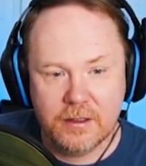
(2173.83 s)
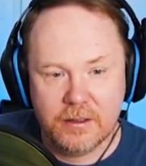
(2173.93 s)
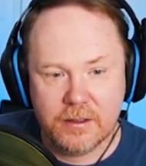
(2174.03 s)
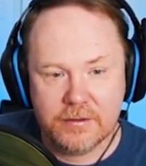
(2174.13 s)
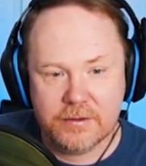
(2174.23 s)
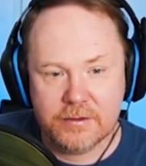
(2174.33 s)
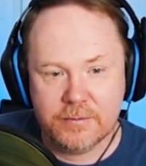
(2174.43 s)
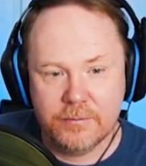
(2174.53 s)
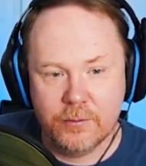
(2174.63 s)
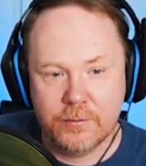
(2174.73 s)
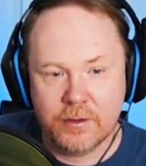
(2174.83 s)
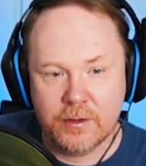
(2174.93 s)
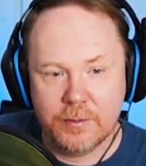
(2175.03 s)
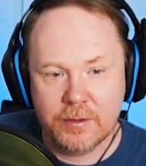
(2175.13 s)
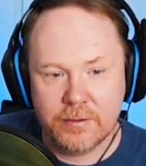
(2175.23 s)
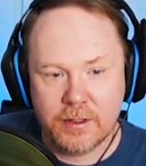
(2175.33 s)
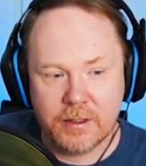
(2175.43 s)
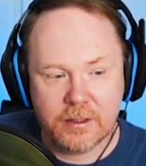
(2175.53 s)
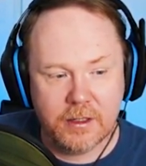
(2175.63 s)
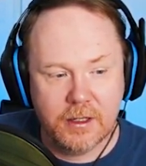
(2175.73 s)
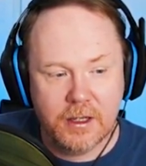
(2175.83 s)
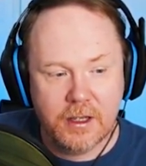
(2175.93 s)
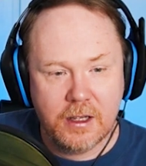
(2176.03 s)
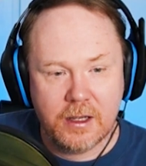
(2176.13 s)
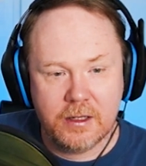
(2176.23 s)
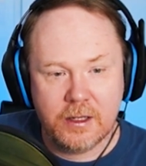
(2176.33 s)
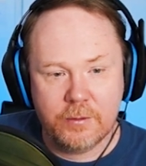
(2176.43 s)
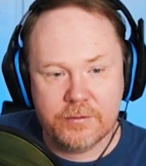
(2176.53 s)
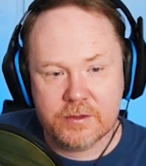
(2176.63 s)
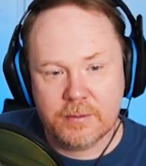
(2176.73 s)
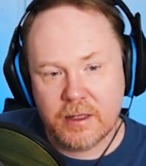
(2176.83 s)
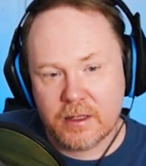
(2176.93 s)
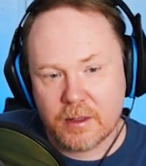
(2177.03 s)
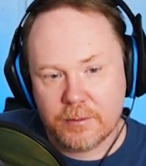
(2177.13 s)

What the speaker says: Yeah, so it's moving on a bit of an arc. And now we've just made a couple of